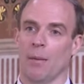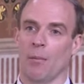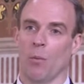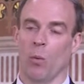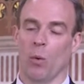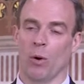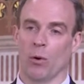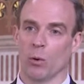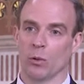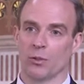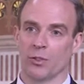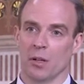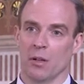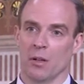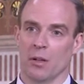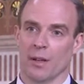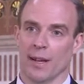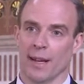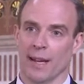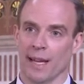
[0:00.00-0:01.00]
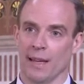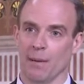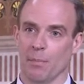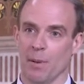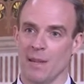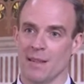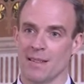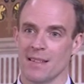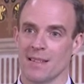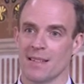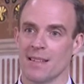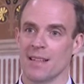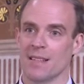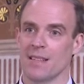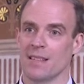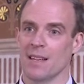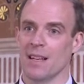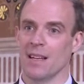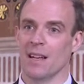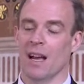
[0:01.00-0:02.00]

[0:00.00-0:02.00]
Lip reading: We're also looking at businesses